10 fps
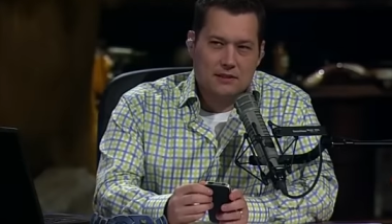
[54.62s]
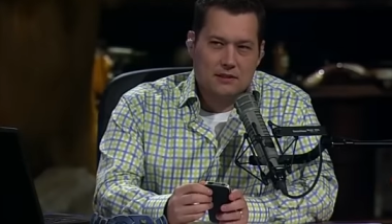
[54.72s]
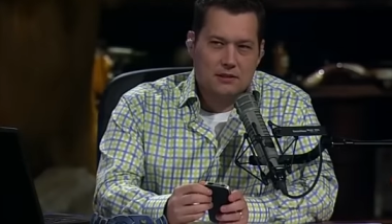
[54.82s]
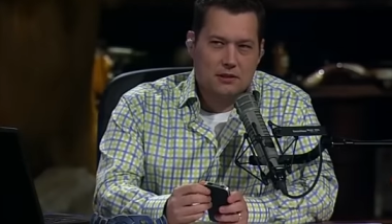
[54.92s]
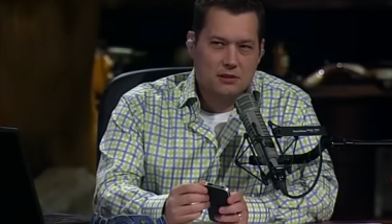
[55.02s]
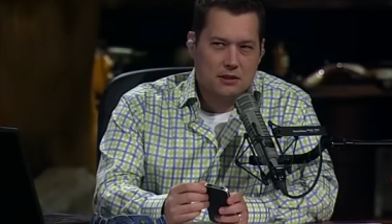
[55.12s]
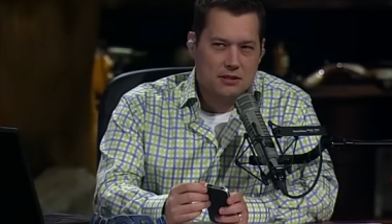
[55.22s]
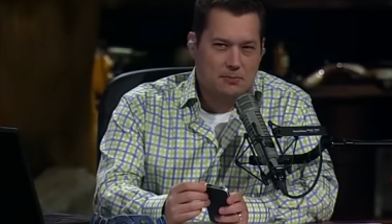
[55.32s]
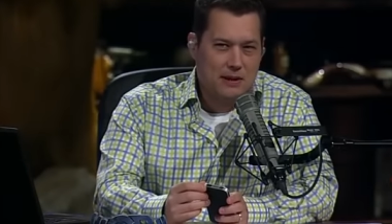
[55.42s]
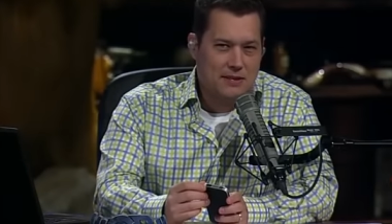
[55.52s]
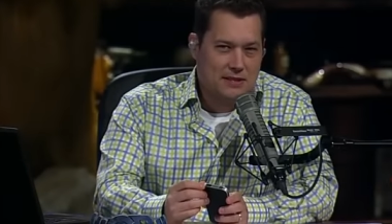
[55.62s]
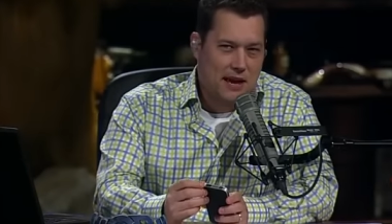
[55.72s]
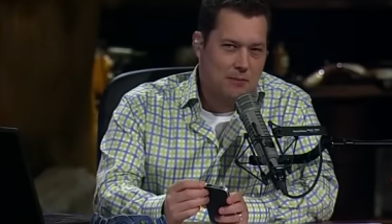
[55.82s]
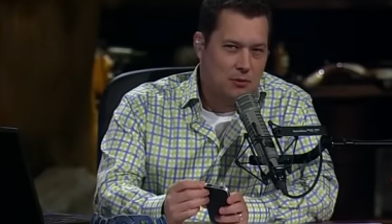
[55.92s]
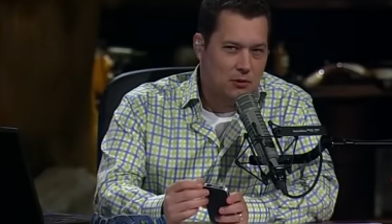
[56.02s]
th- th- to explain this
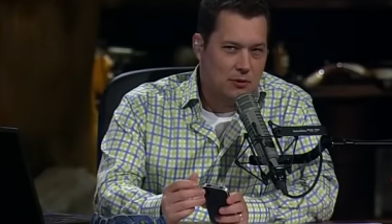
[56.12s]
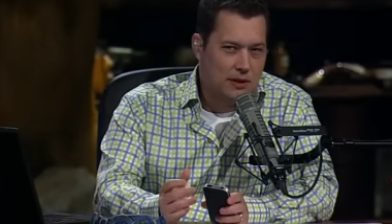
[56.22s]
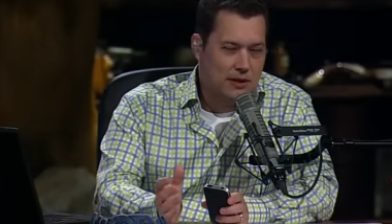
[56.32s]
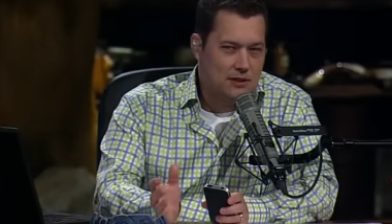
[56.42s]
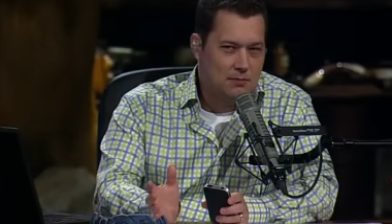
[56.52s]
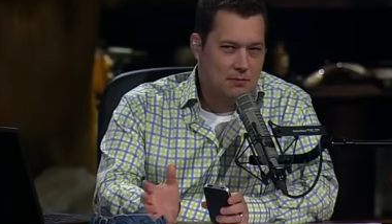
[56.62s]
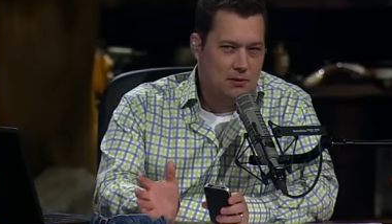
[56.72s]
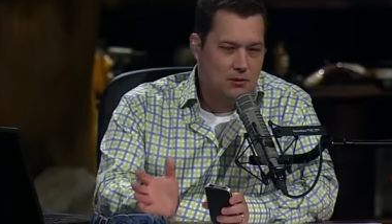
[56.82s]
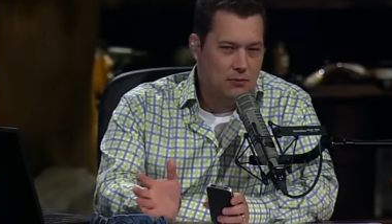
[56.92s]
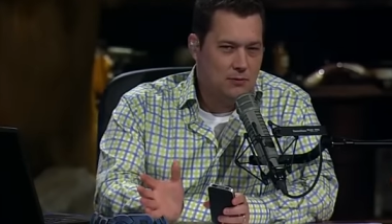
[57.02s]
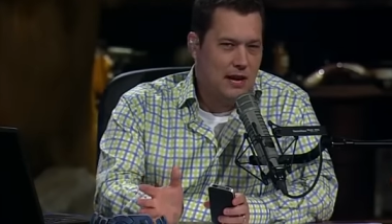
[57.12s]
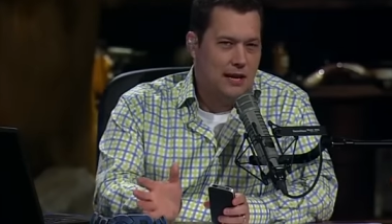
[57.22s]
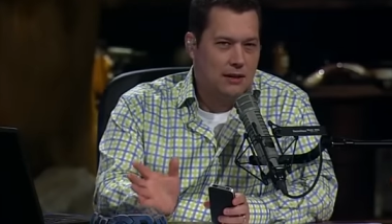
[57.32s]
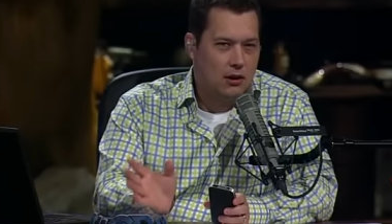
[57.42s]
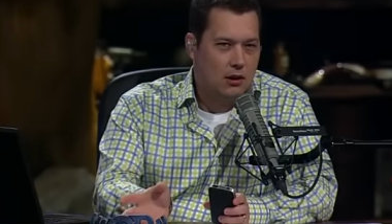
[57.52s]
app real quick, it's you've
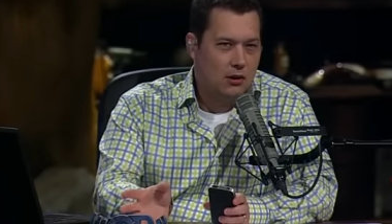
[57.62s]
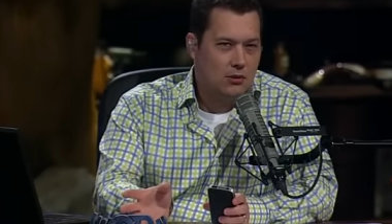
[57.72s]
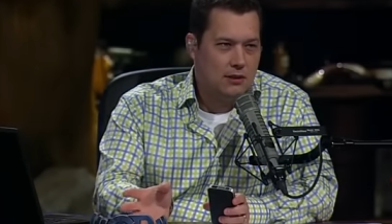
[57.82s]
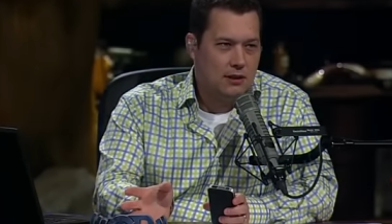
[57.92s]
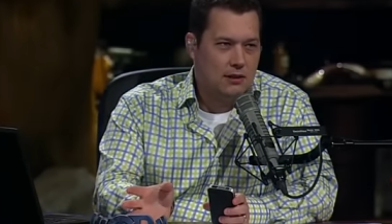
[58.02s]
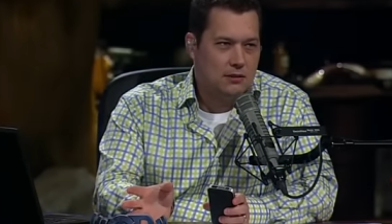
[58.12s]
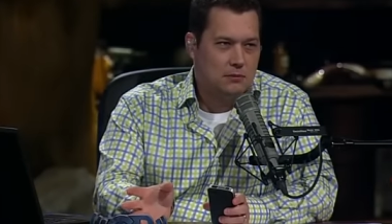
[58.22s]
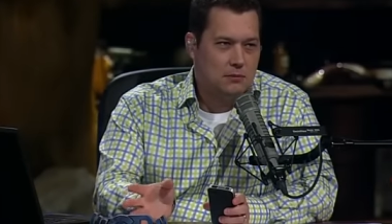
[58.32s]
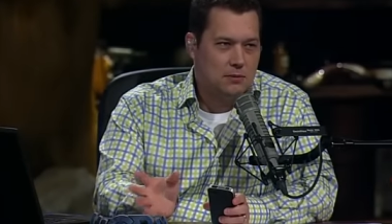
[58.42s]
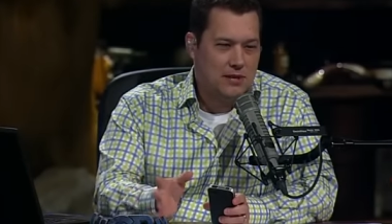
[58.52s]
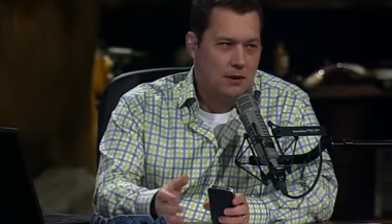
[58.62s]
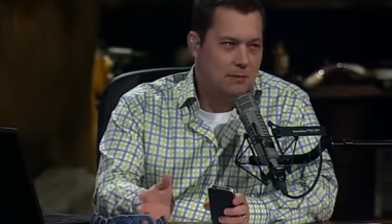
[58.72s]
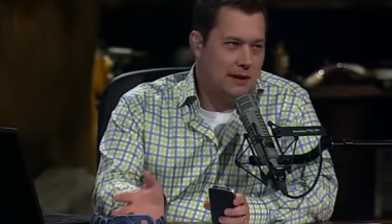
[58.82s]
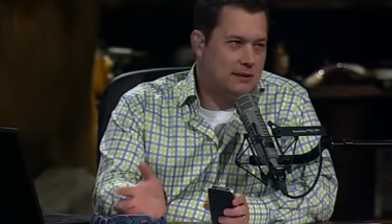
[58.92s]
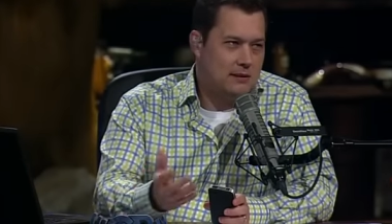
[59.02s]
taken all the
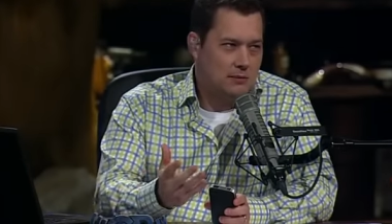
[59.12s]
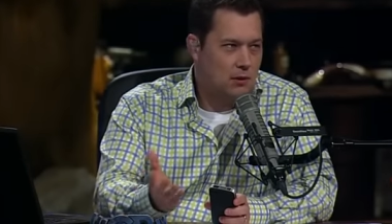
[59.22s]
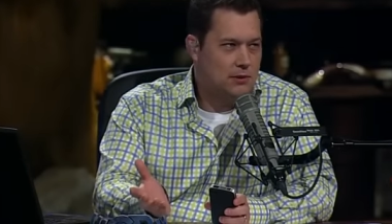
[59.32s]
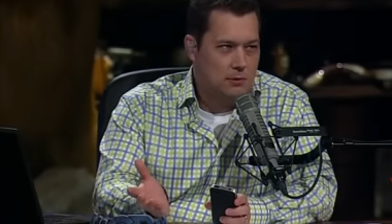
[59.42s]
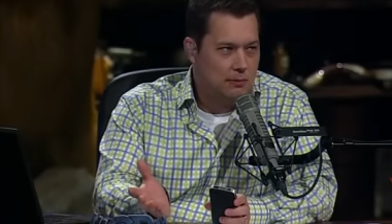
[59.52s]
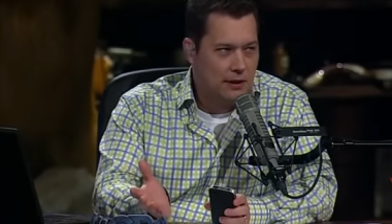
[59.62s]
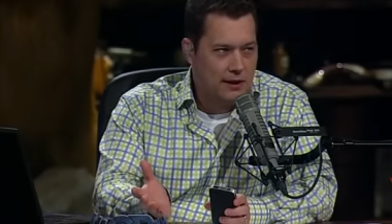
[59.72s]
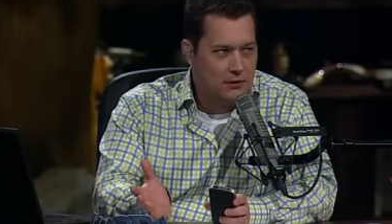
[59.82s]
sound bites, the ones we play on